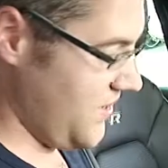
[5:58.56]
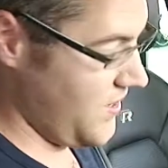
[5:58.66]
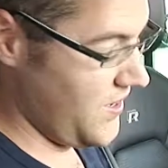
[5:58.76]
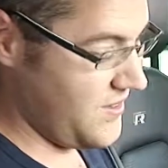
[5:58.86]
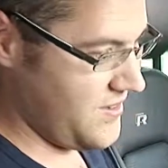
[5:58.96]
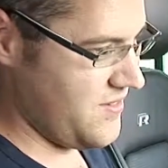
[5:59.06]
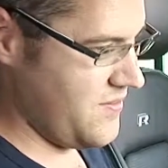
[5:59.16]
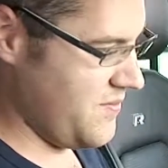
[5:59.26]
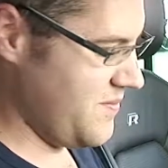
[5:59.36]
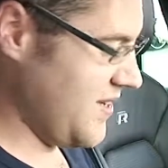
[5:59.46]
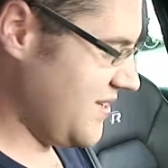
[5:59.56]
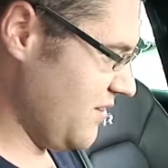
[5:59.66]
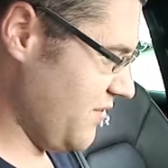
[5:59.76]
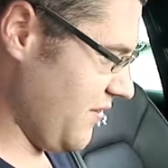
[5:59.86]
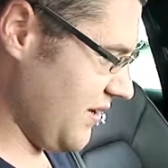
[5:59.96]
and it
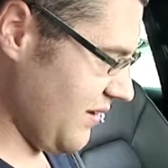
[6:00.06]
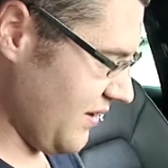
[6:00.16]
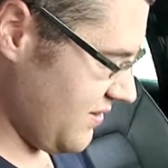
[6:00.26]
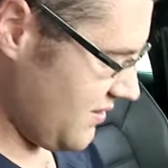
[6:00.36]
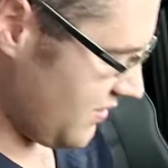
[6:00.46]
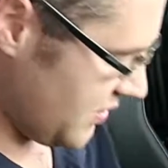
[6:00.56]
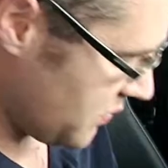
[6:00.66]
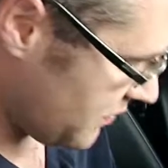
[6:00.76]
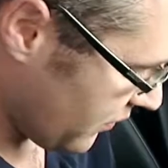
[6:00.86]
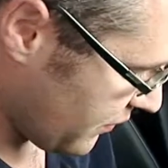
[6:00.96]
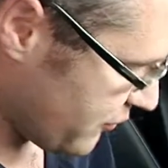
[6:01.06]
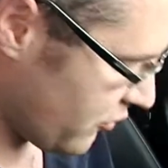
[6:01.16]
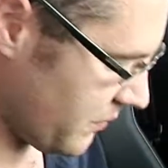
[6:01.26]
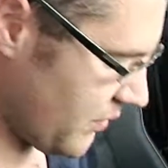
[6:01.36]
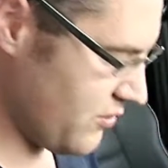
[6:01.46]
is very nice. We've got the
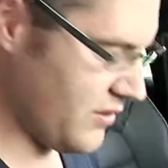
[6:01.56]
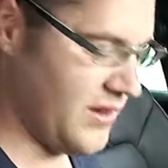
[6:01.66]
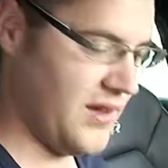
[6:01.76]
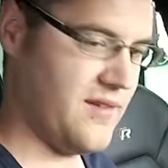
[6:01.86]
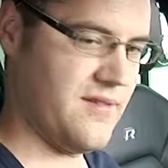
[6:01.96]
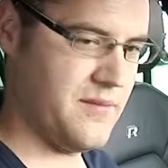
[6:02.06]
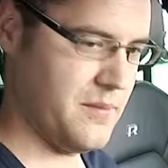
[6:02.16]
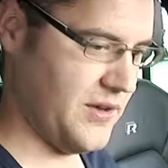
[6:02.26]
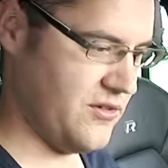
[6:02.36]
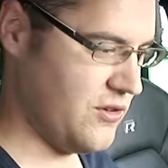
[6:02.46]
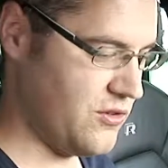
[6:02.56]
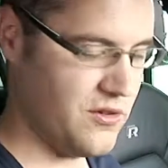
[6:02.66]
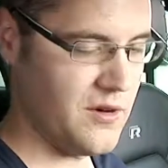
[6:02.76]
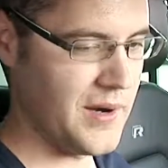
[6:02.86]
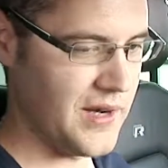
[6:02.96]
4Motion there badge, just
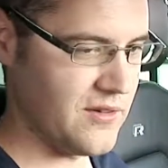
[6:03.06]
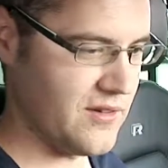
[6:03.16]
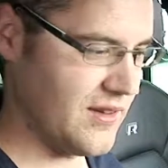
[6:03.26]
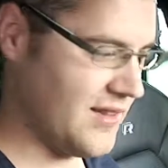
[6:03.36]
to remind us that